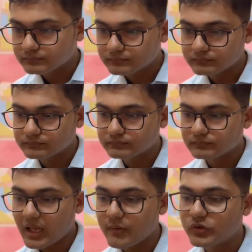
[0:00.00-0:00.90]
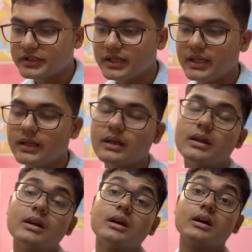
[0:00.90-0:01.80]
I would say
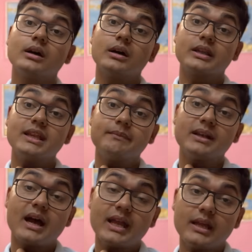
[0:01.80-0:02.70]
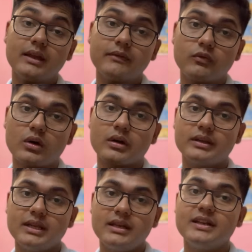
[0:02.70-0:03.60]
keep an eye for
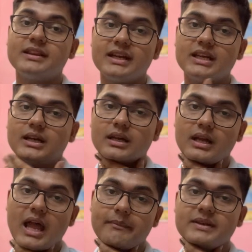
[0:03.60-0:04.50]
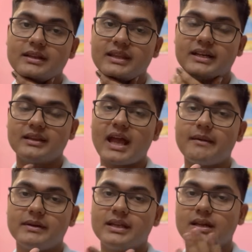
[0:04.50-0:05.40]
the recent happenings that is
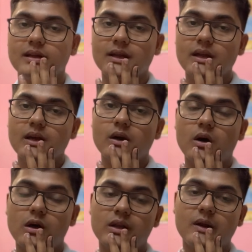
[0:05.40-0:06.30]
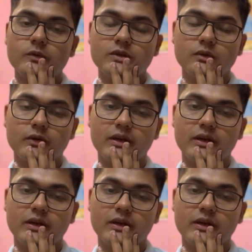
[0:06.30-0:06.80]
happening all around you. For